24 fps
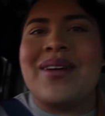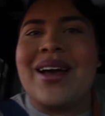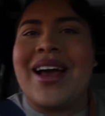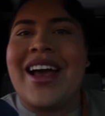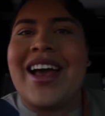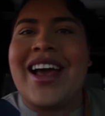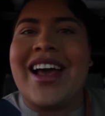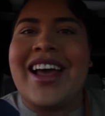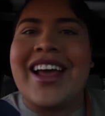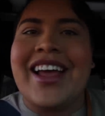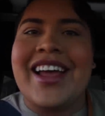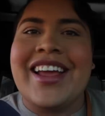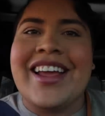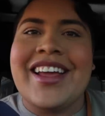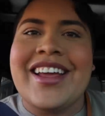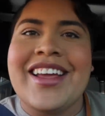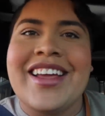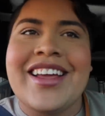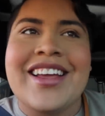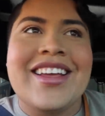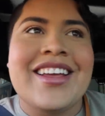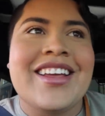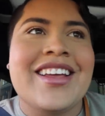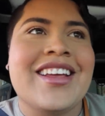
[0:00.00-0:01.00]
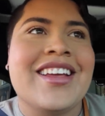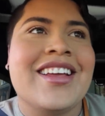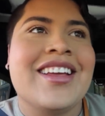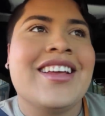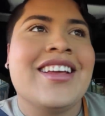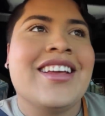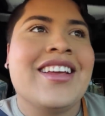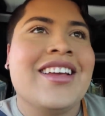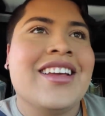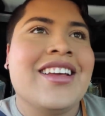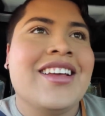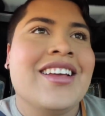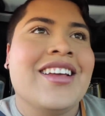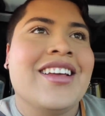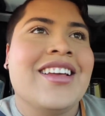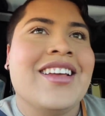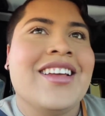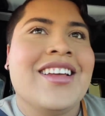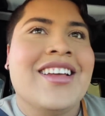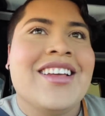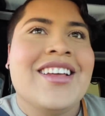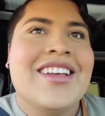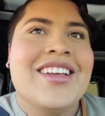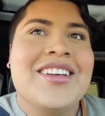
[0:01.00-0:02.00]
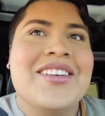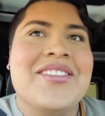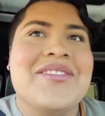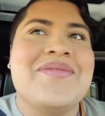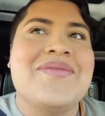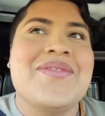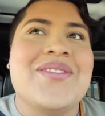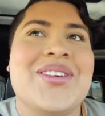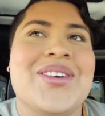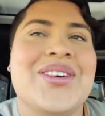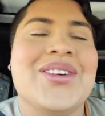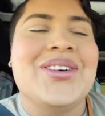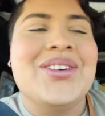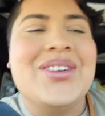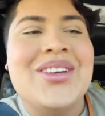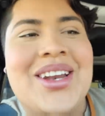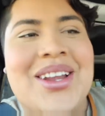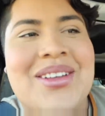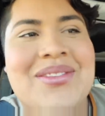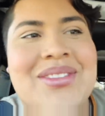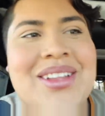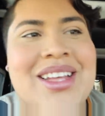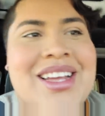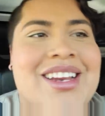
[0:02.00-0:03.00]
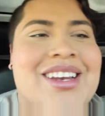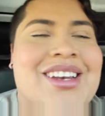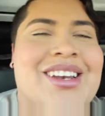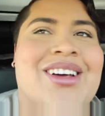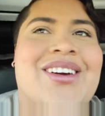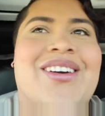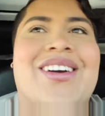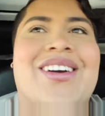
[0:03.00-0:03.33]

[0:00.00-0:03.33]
Bye. probably Mood? I'm like, no,